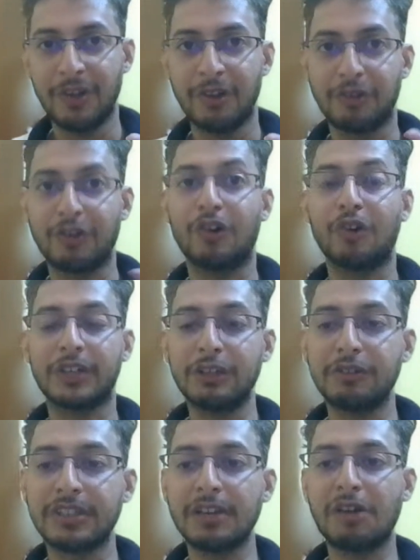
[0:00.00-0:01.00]
So
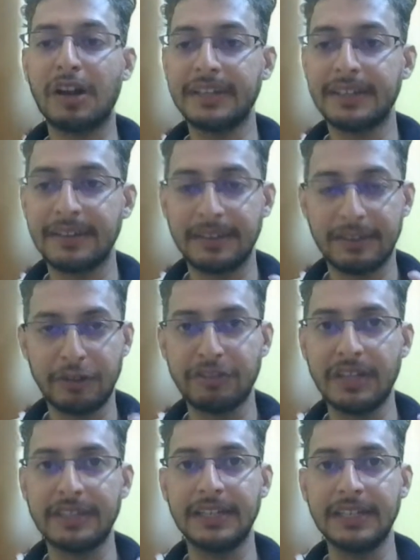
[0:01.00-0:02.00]
QSAR what
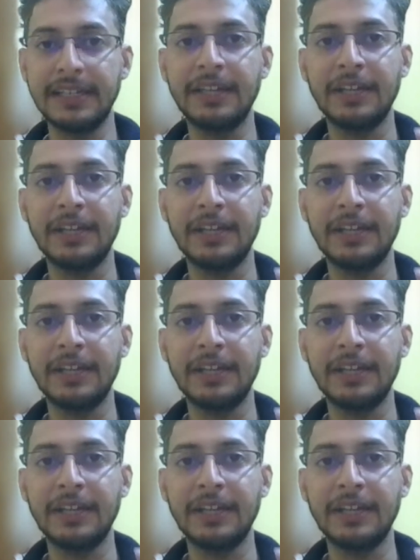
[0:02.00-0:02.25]
QSAR did?